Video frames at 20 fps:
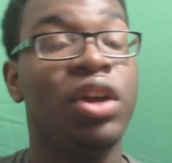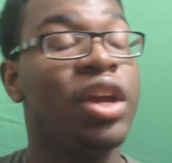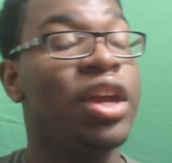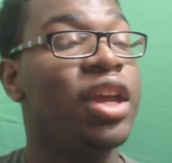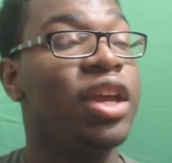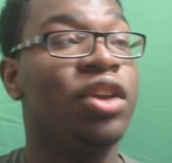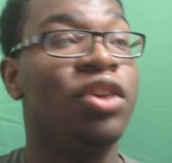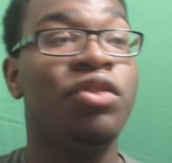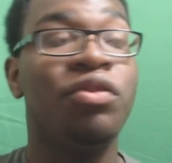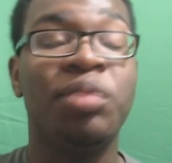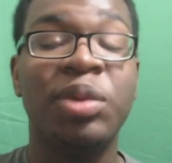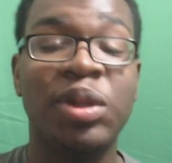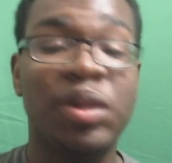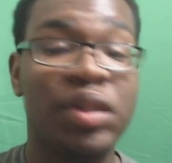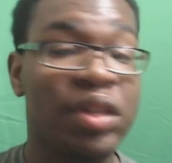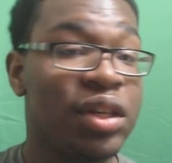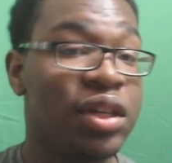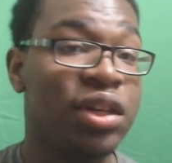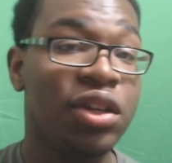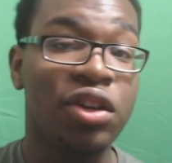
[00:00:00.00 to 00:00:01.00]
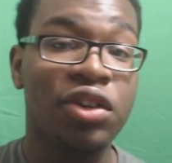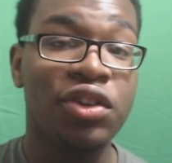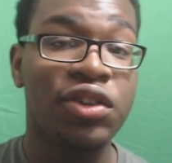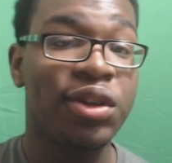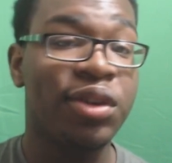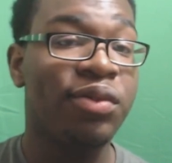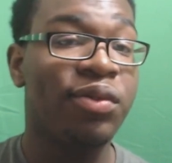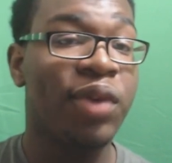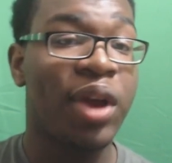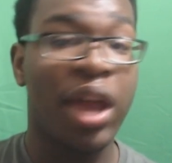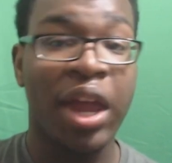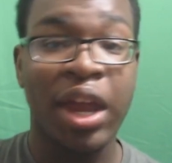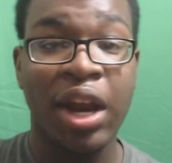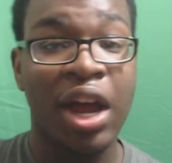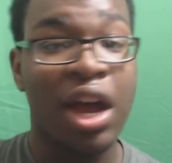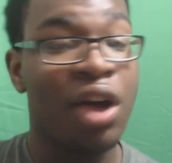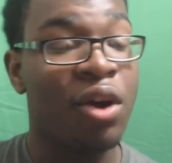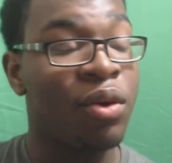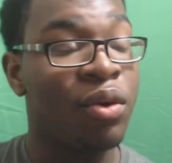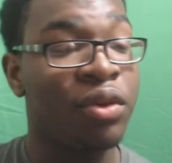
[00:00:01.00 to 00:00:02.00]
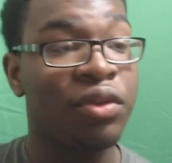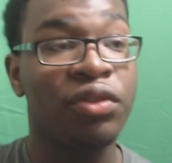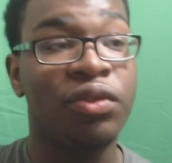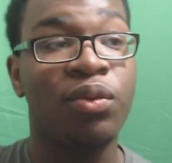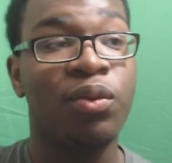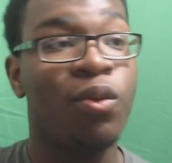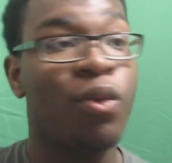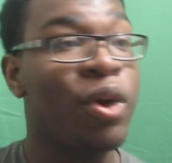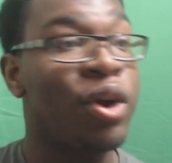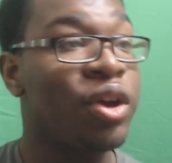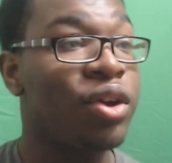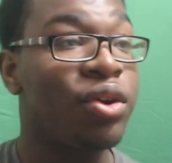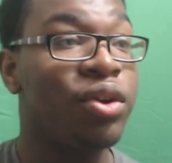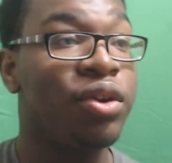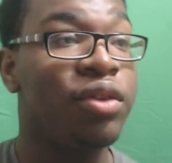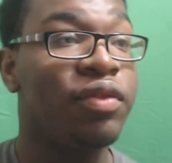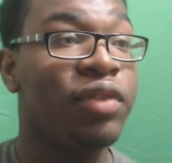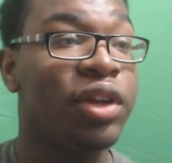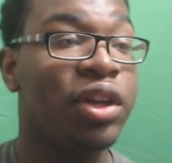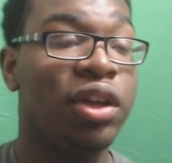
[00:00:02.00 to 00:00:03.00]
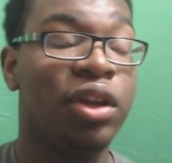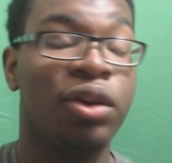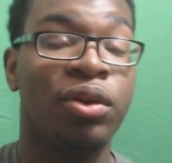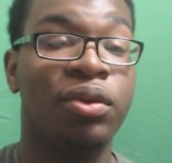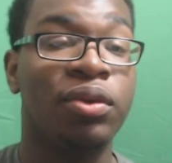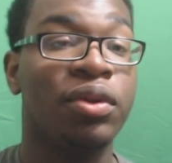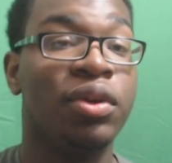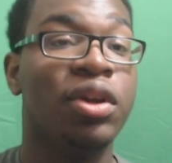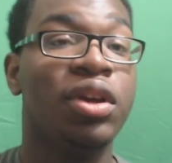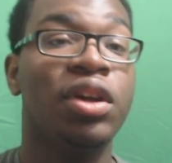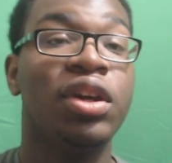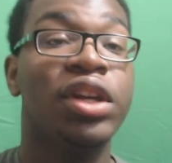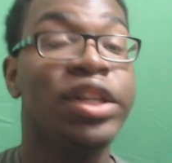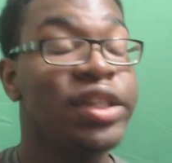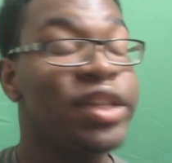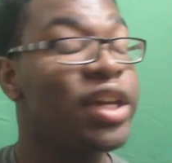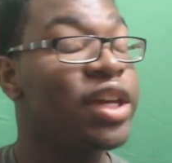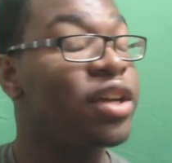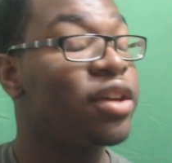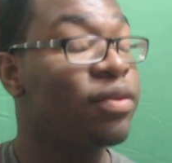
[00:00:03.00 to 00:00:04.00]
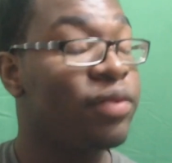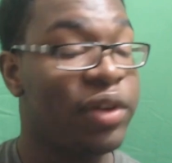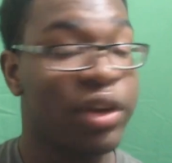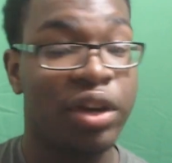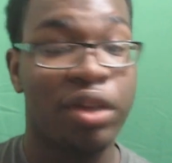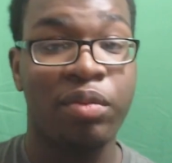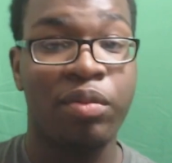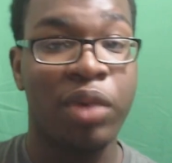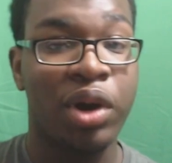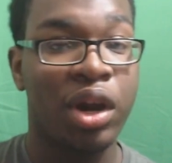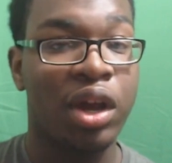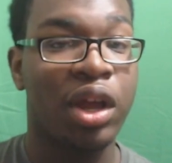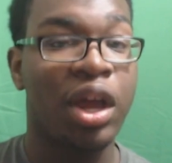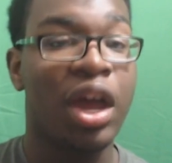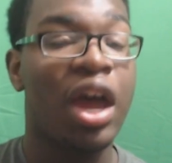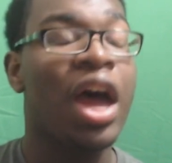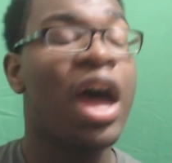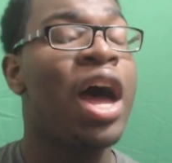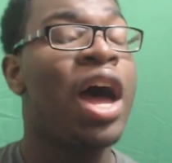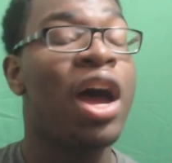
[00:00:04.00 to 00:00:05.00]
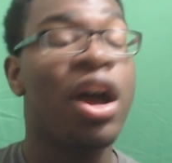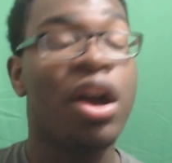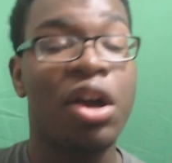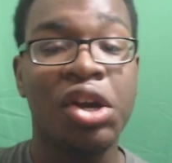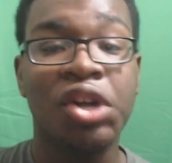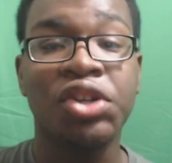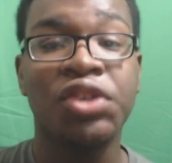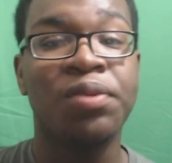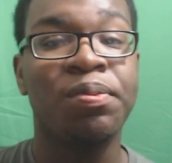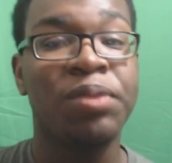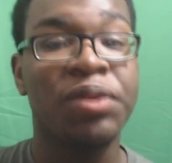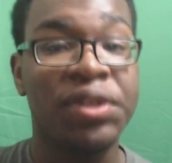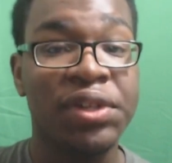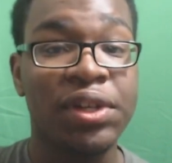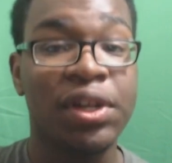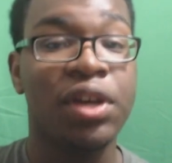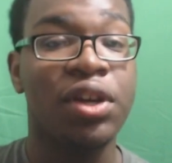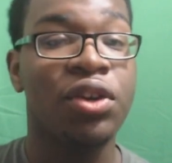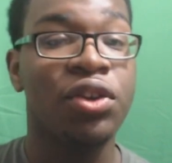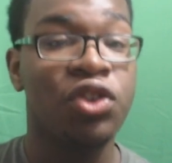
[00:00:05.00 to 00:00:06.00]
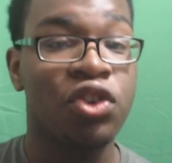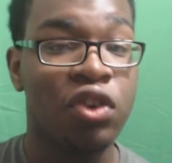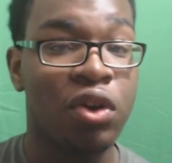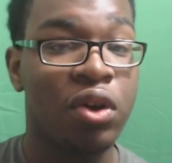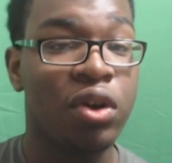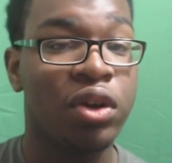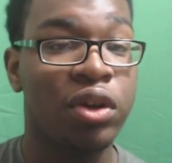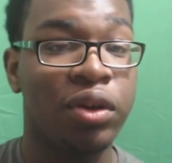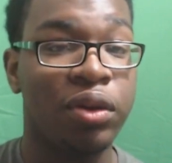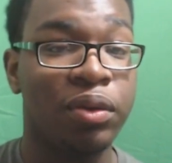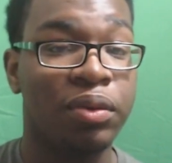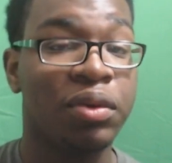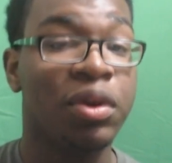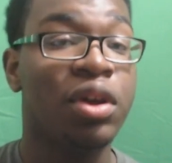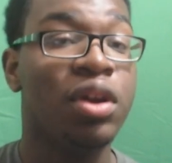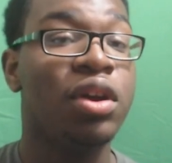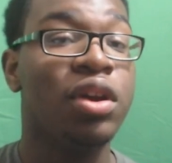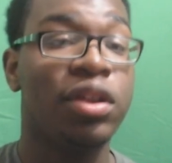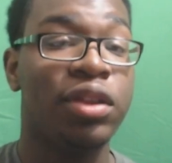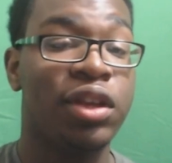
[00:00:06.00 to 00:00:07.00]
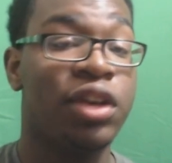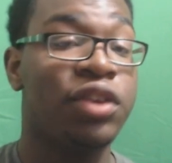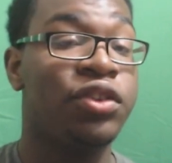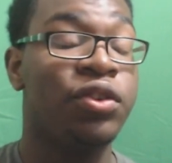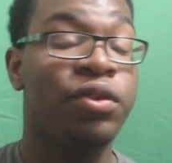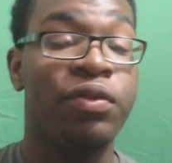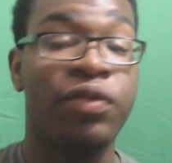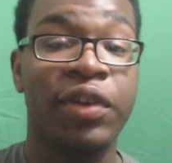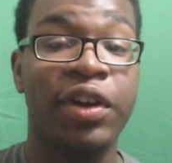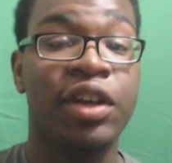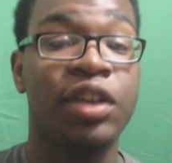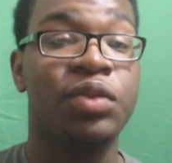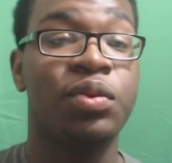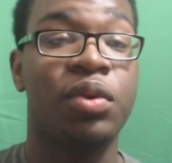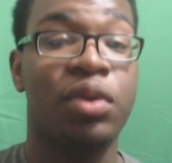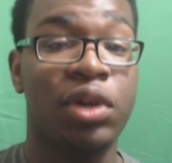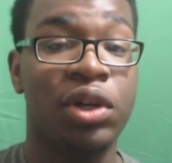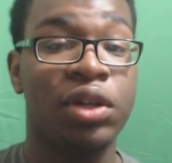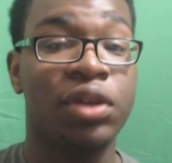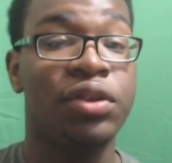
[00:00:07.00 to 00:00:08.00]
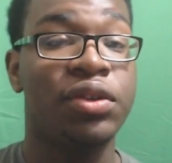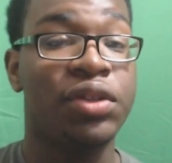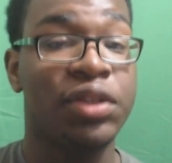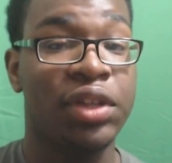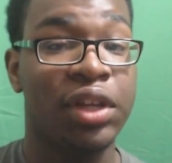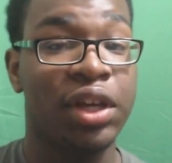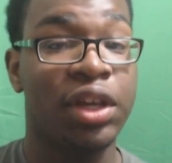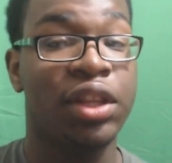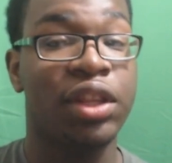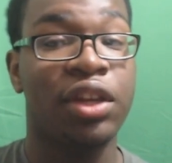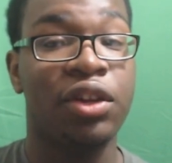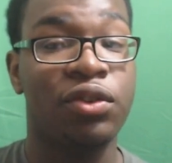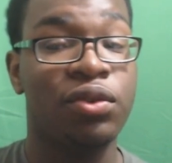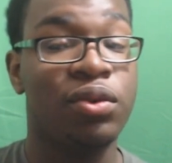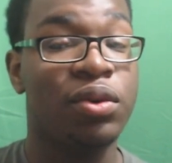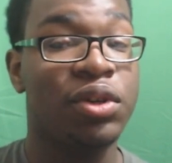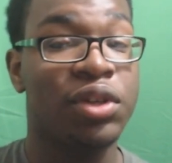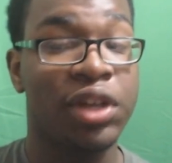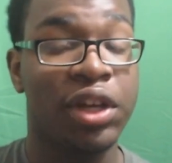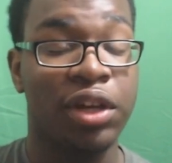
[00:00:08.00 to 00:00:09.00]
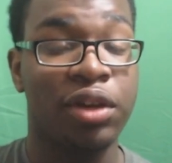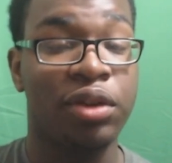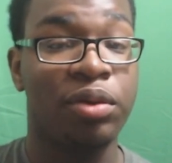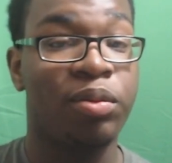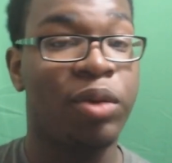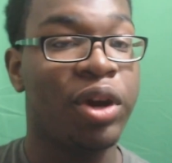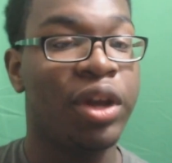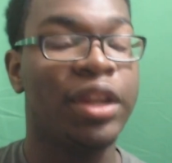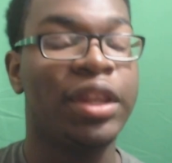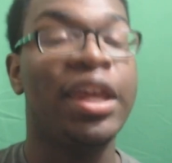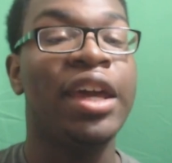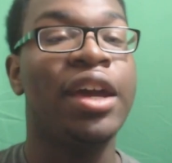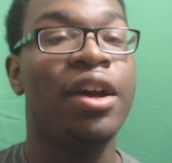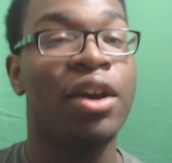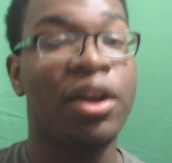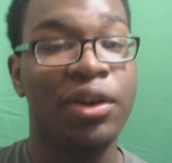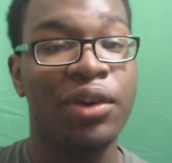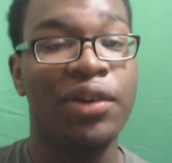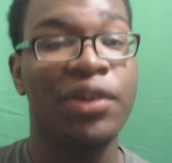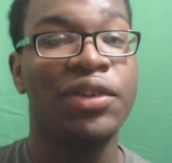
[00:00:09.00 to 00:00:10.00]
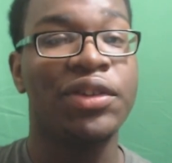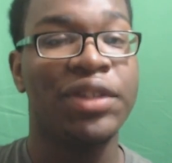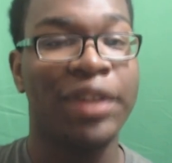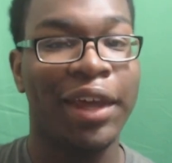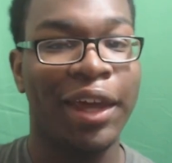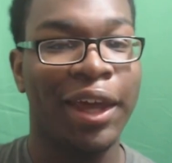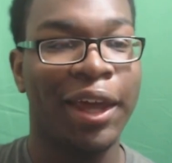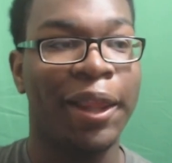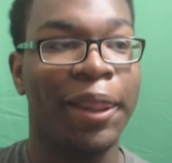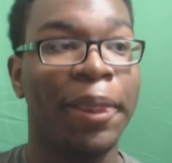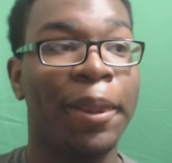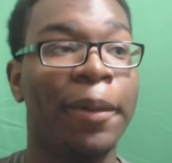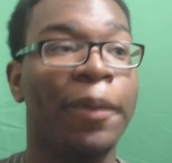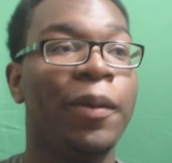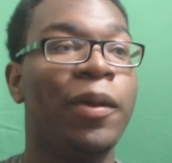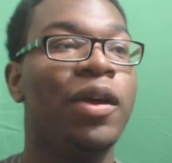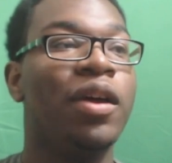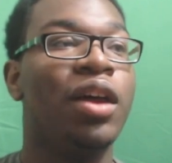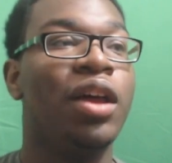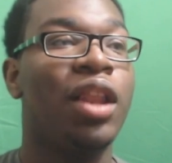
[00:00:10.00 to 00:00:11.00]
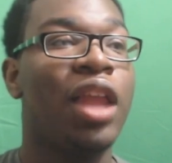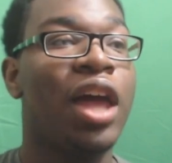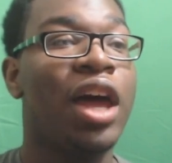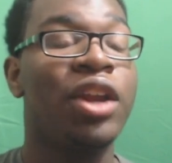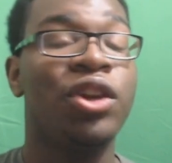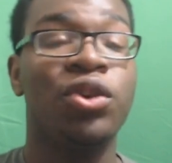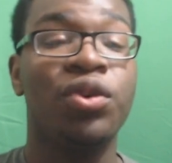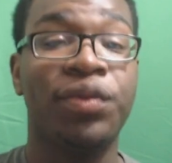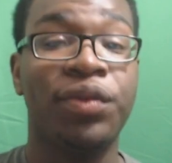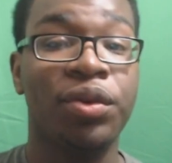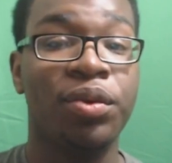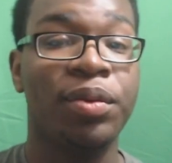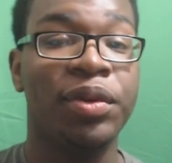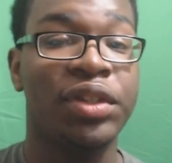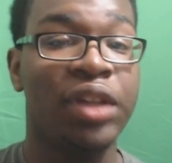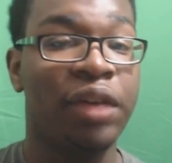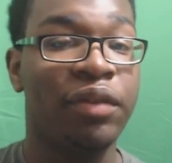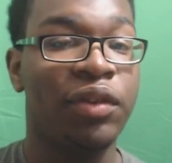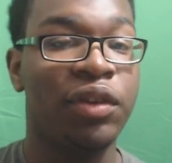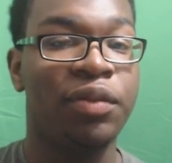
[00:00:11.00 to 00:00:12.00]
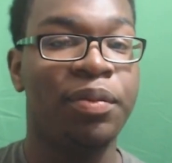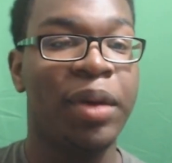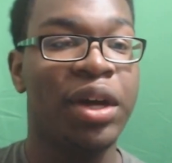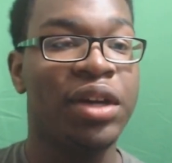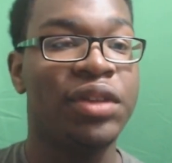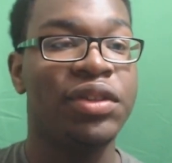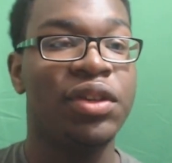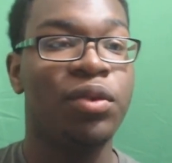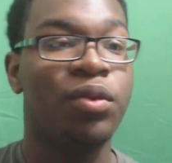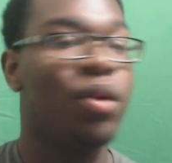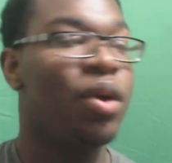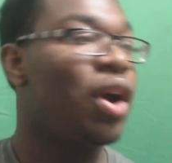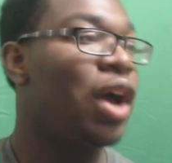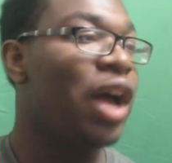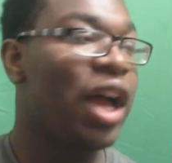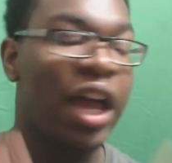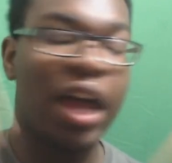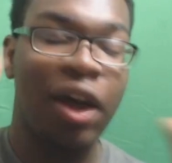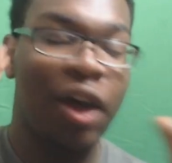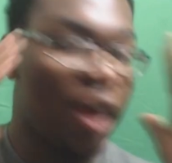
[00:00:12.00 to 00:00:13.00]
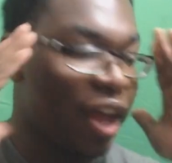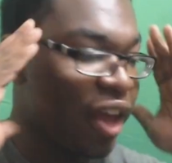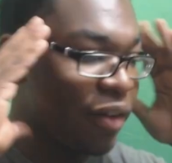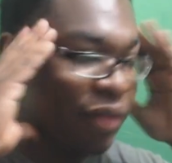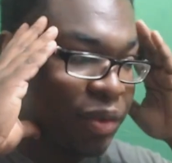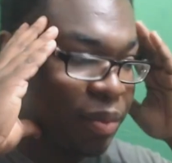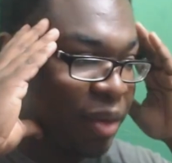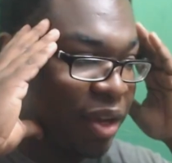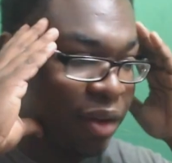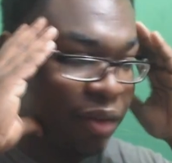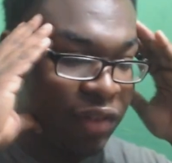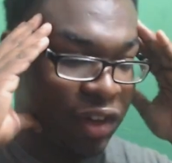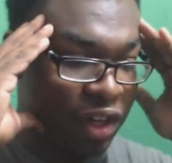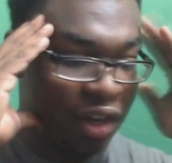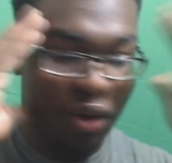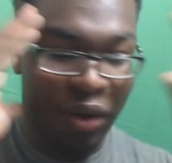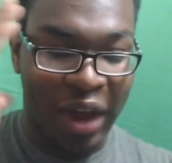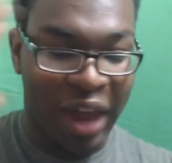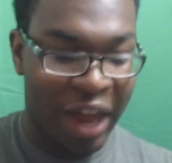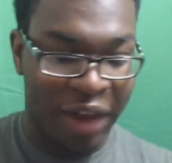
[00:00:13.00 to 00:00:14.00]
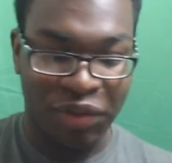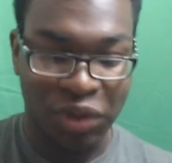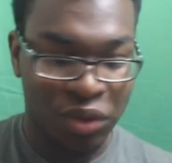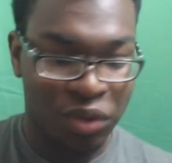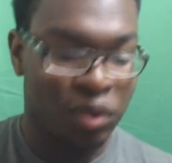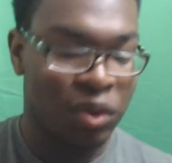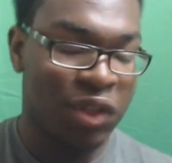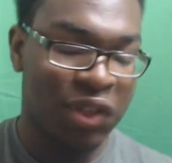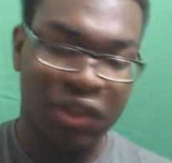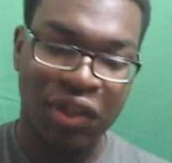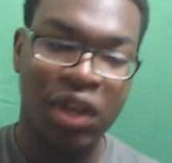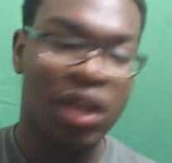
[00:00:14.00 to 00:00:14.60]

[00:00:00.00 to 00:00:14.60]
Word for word: you've been sitting in your chair for eight hours working on a video, take a fucking break. I 100% assure you that your fans will understand that you are taking a break. They understand. A lot of YouTubers have this mindset where, oh, I have to make a video, I have to do this.